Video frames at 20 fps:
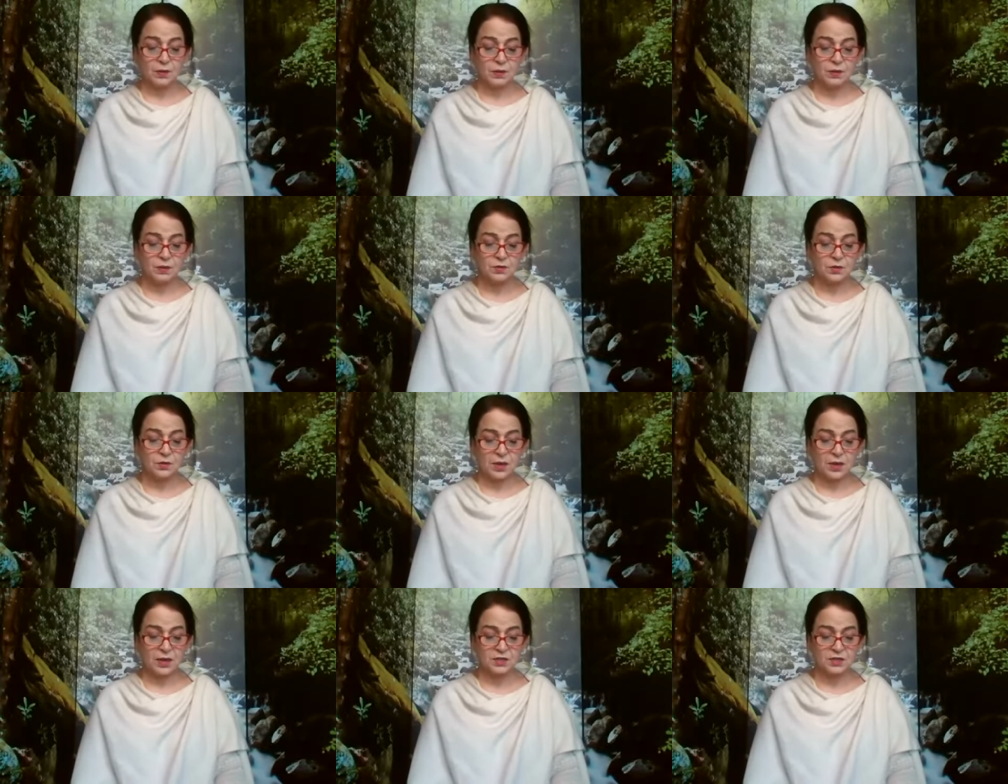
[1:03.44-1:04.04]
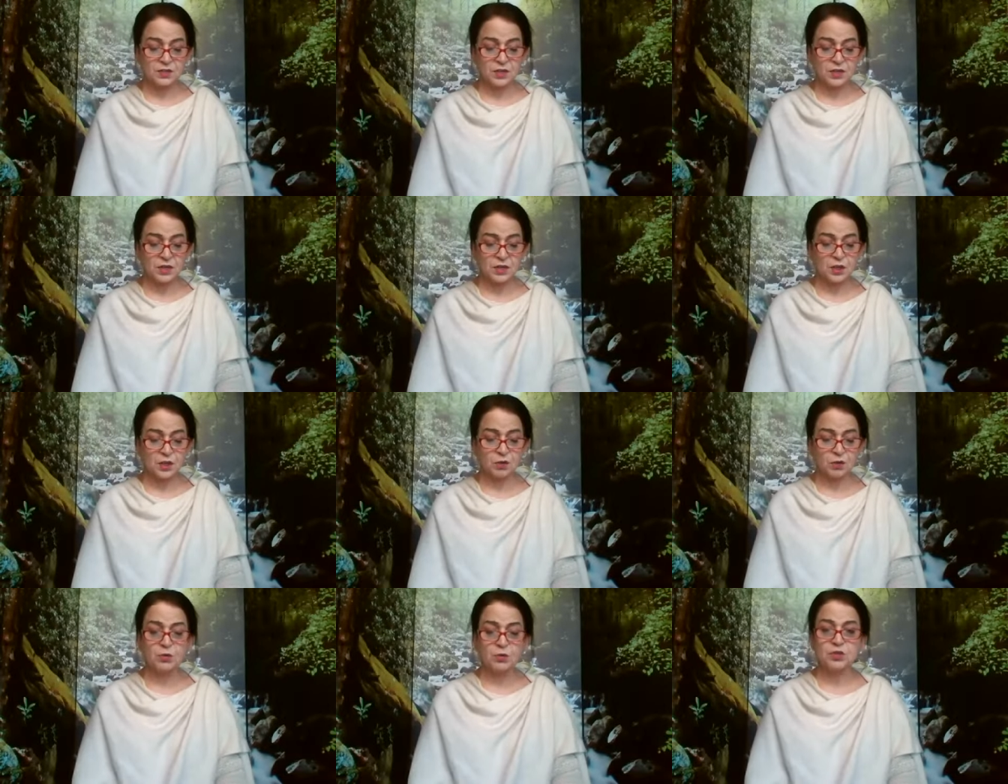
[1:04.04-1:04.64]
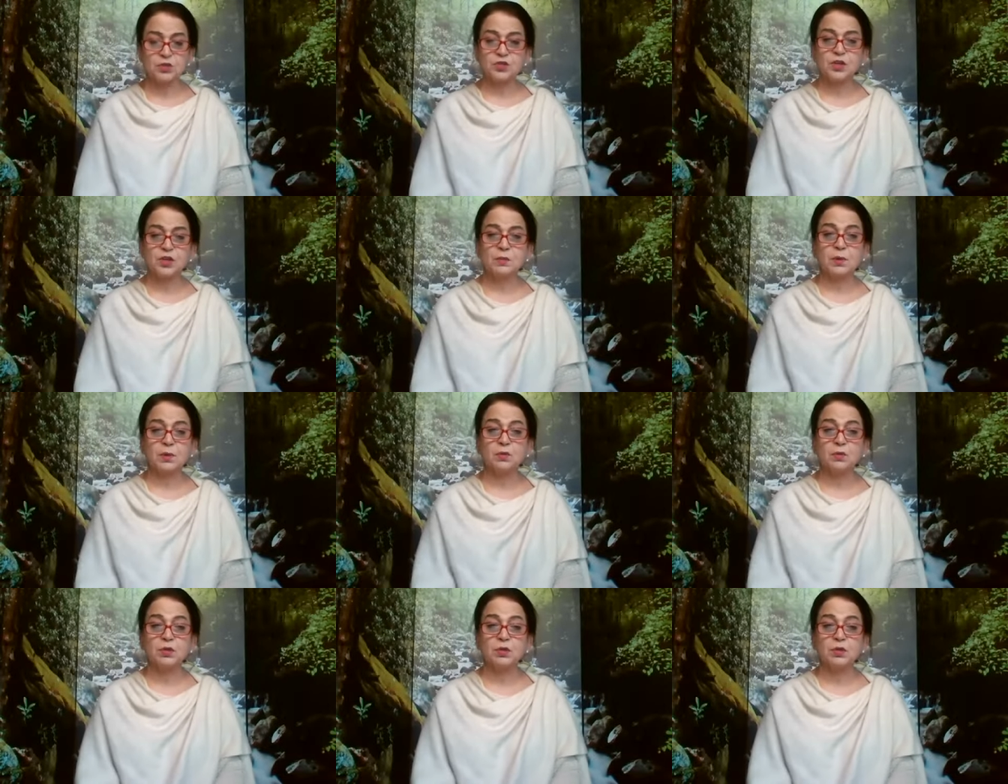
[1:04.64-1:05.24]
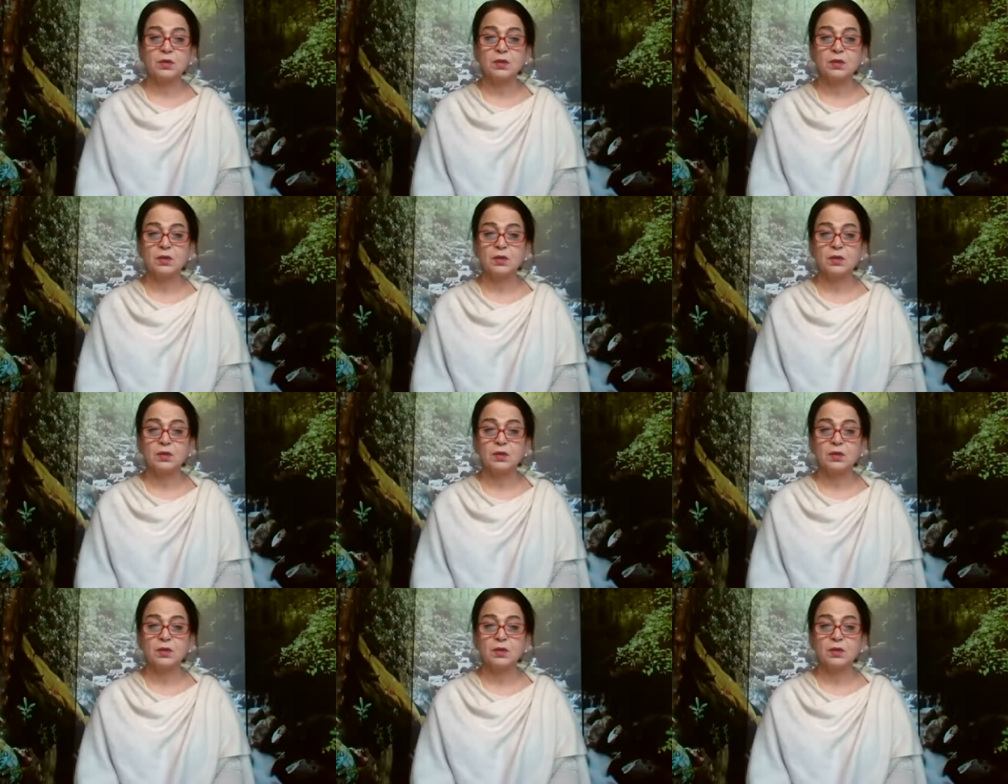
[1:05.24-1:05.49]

is asking the question about